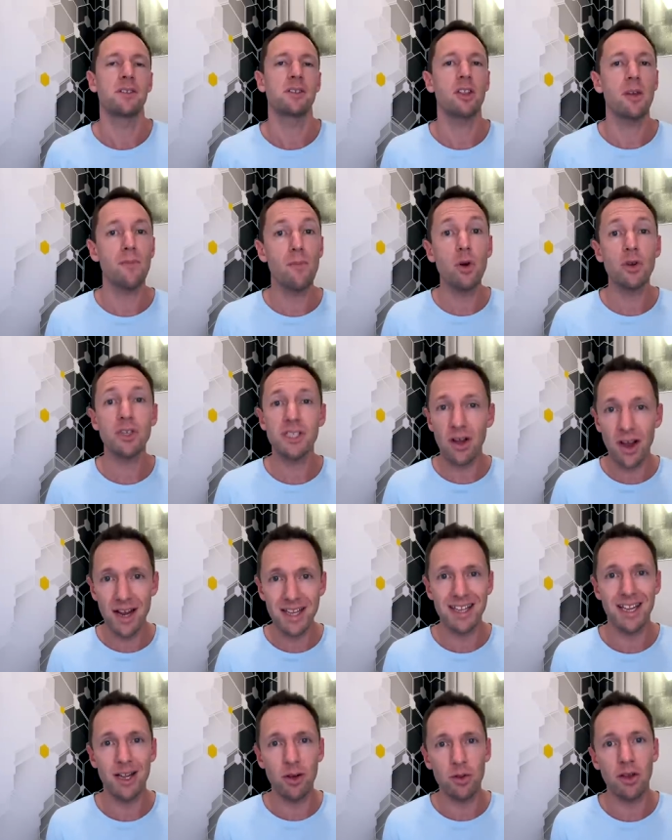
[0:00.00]
So the most
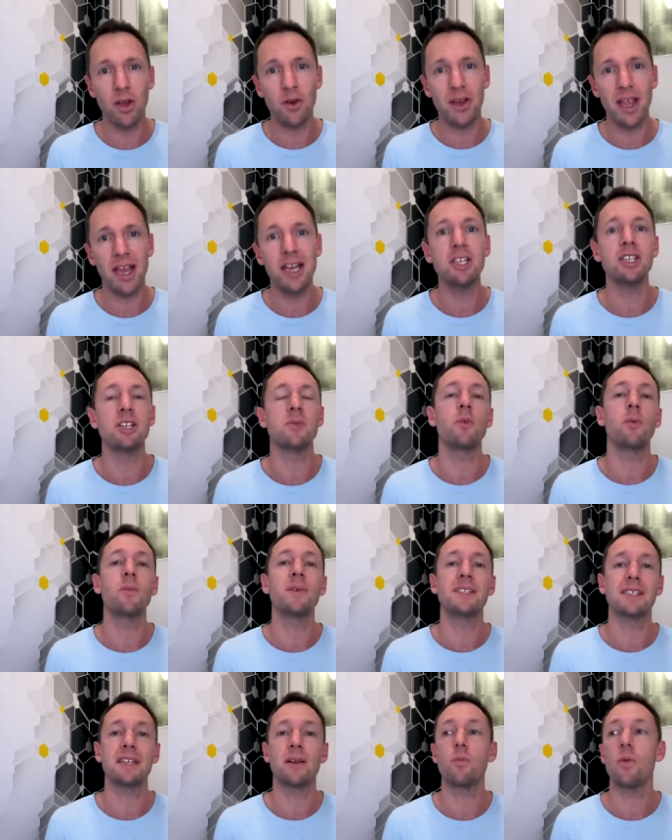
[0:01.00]
ideal location will be
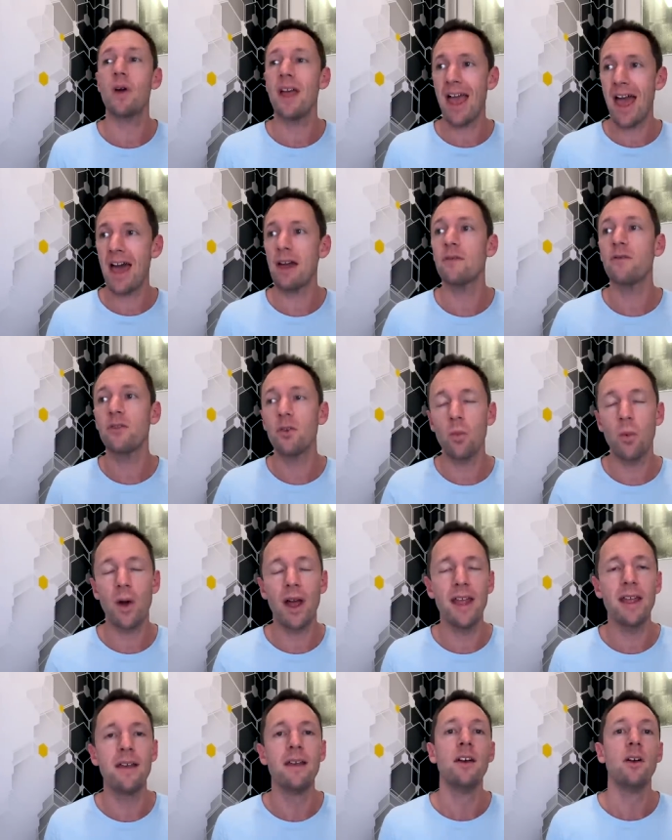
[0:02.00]
somewhere out of the
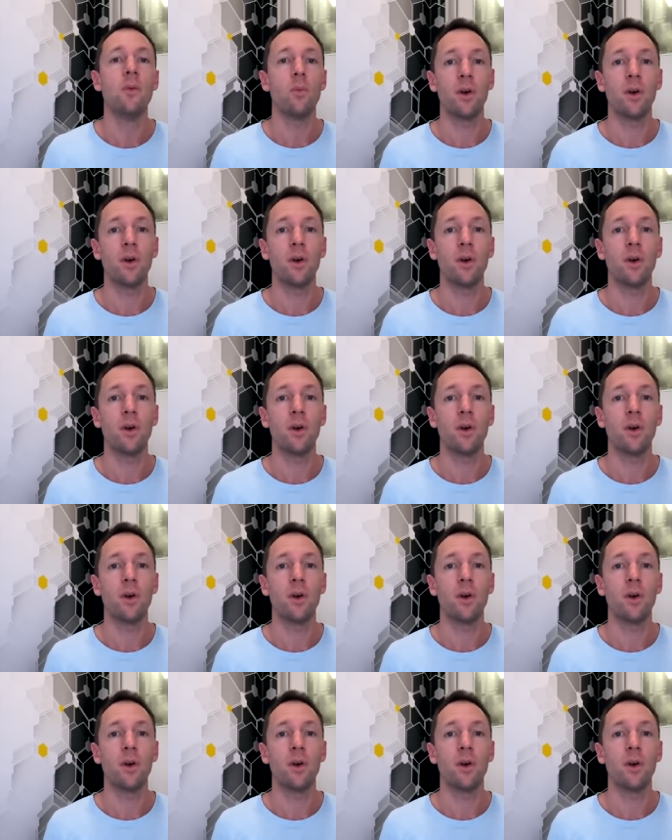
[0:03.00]
way